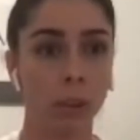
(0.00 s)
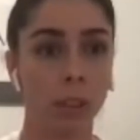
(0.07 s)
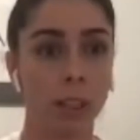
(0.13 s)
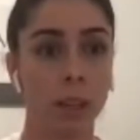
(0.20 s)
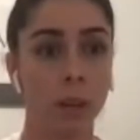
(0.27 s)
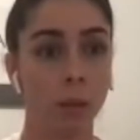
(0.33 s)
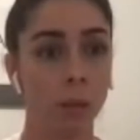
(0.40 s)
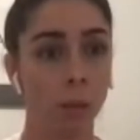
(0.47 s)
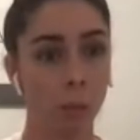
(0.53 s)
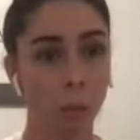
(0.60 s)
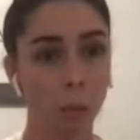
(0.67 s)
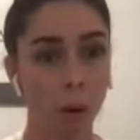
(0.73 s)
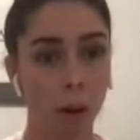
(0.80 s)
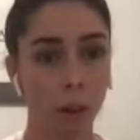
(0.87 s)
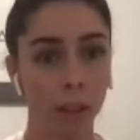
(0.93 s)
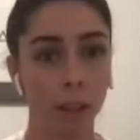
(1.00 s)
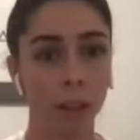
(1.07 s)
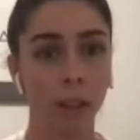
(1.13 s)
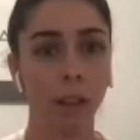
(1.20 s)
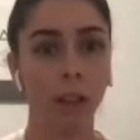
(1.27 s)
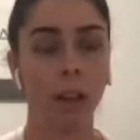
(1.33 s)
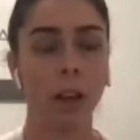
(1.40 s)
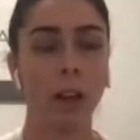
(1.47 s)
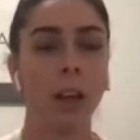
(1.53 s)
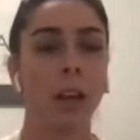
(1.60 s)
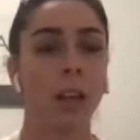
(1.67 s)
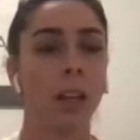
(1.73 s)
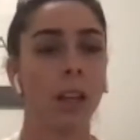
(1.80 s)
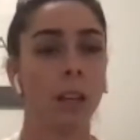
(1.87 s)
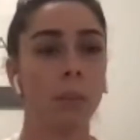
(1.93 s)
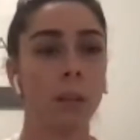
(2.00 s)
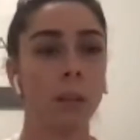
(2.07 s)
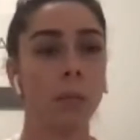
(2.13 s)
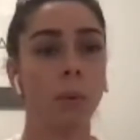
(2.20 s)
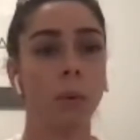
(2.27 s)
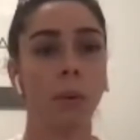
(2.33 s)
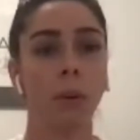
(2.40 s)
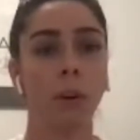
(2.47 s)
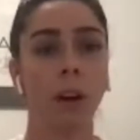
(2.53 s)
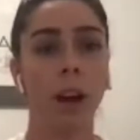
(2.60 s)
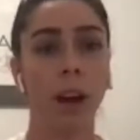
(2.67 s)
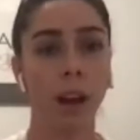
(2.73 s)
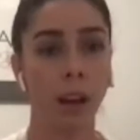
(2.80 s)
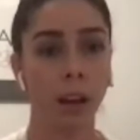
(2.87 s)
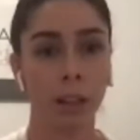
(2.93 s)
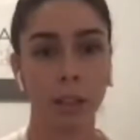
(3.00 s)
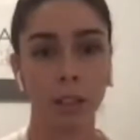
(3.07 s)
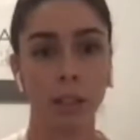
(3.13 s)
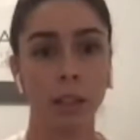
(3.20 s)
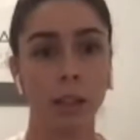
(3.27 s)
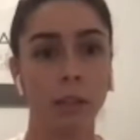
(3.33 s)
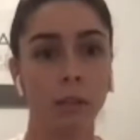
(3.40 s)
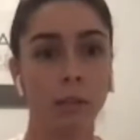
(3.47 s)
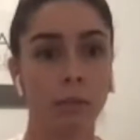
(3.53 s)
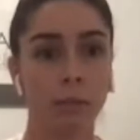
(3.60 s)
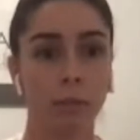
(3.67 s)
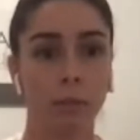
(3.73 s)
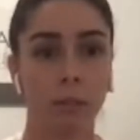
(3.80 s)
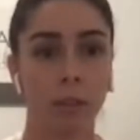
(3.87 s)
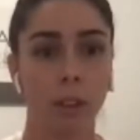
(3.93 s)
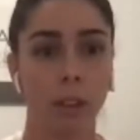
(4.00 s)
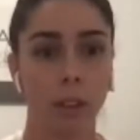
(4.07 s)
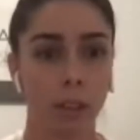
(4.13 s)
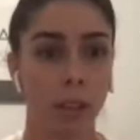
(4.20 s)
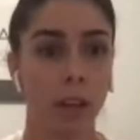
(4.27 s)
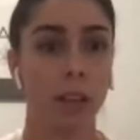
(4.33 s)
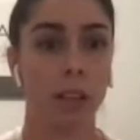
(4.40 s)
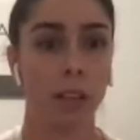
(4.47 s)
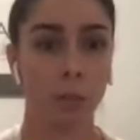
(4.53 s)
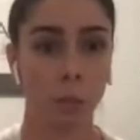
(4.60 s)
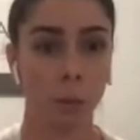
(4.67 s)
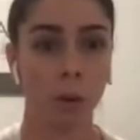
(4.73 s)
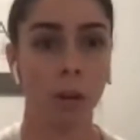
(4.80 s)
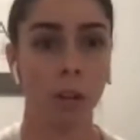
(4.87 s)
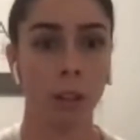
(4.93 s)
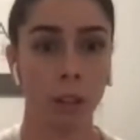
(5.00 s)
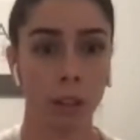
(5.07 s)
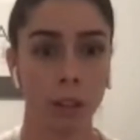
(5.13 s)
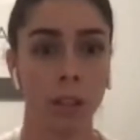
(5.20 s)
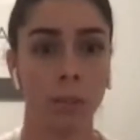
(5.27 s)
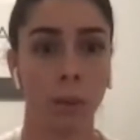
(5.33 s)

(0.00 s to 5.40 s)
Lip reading: like walking. It can be more active. Yeah, some walking and some